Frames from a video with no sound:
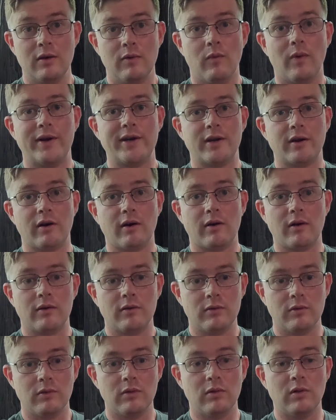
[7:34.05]
when you're
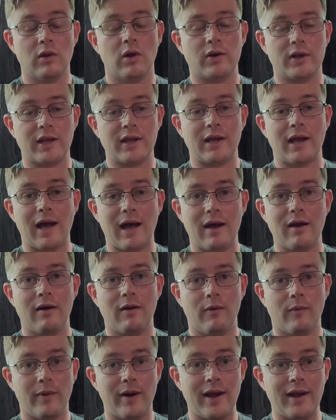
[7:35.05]
looking at
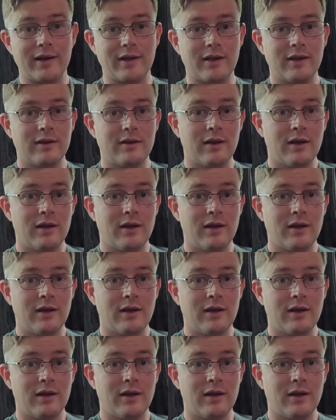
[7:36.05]
a rig.